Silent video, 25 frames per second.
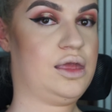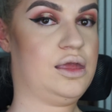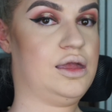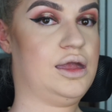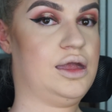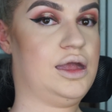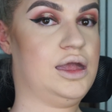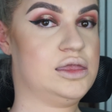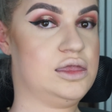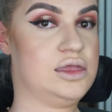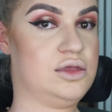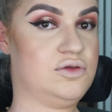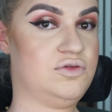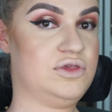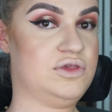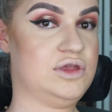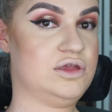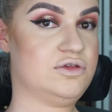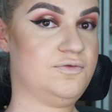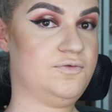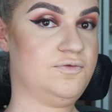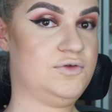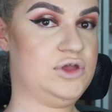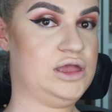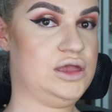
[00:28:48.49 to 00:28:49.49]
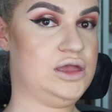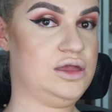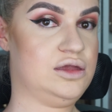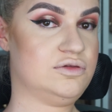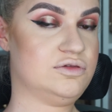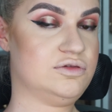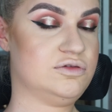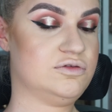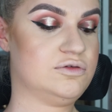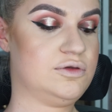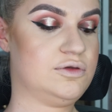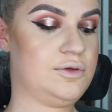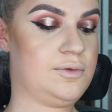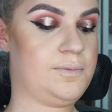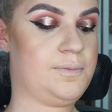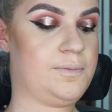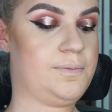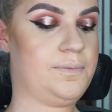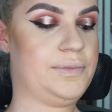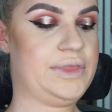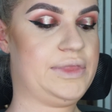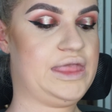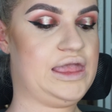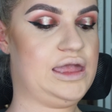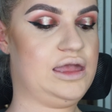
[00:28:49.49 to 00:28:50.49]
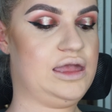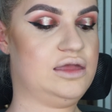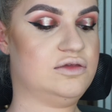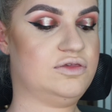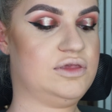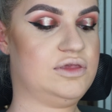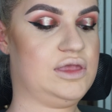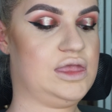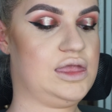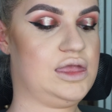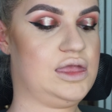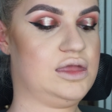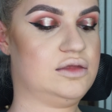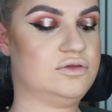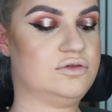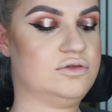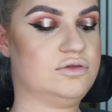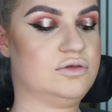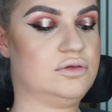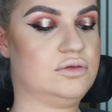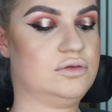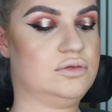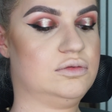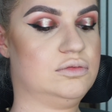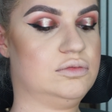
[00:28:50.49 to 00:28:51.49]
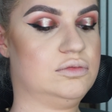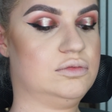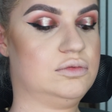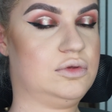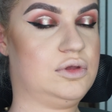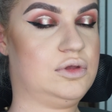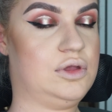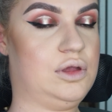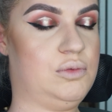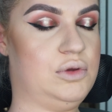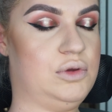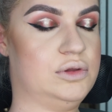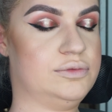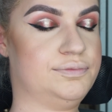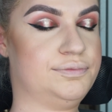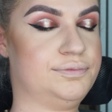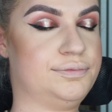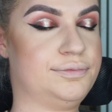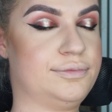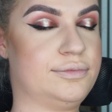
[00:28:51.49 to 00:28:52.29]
I use this first as it, go on.